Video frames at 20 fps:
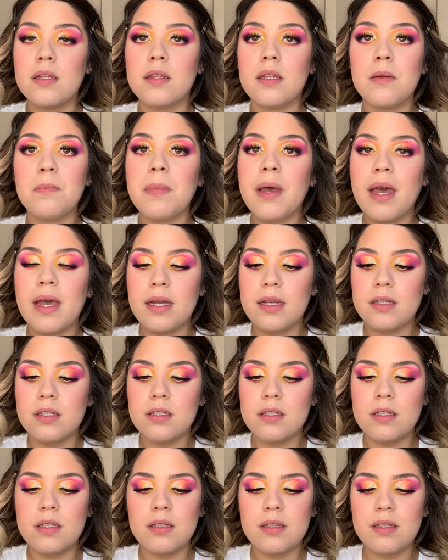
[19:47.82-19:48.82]
They package
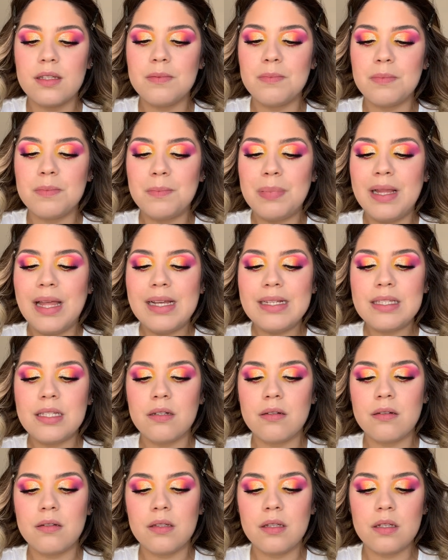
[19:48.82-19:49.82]
the
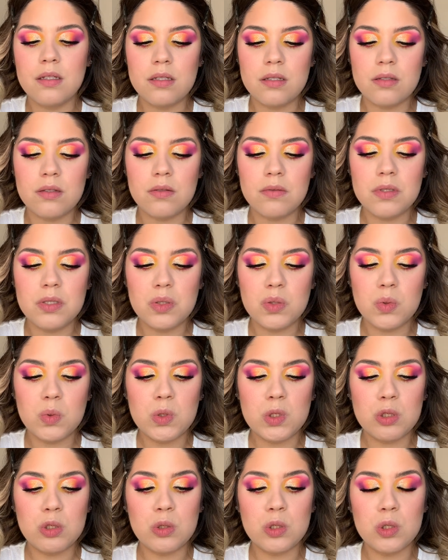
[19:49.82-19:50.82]
plastic on these is always so
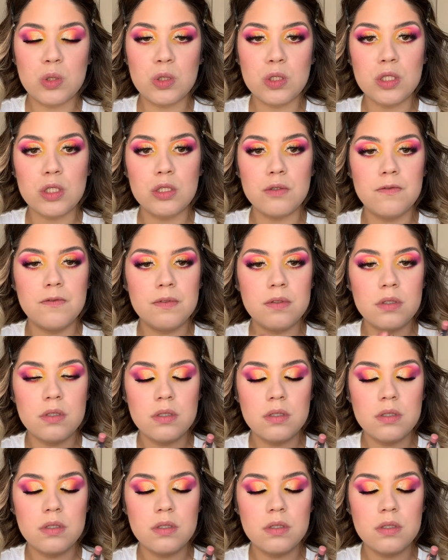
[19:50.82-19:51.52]
hard to get off.